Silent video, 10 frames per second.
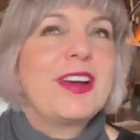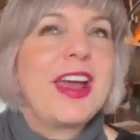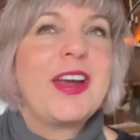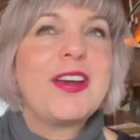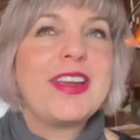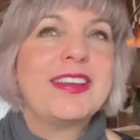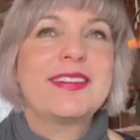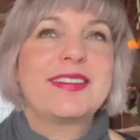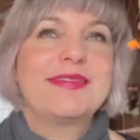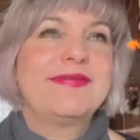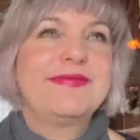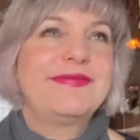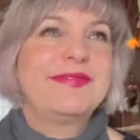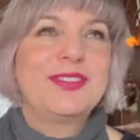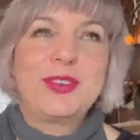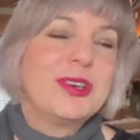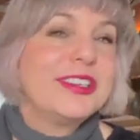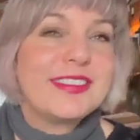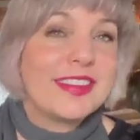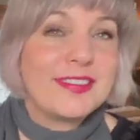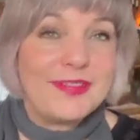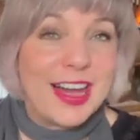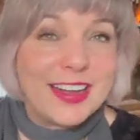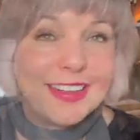hair is gorgeous as fuck.